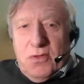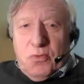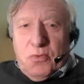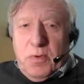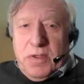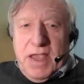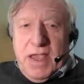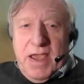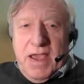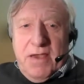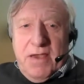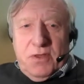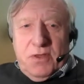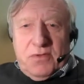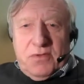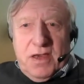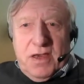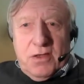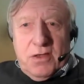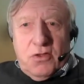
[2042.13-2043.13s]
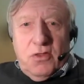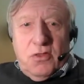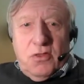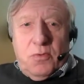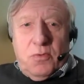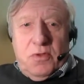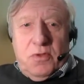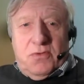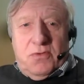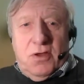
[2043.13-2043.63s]
when I have
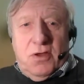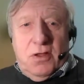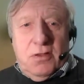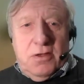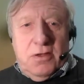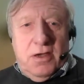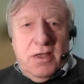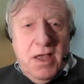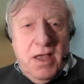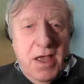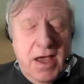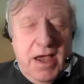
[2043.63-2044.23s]
discussions with Zollner,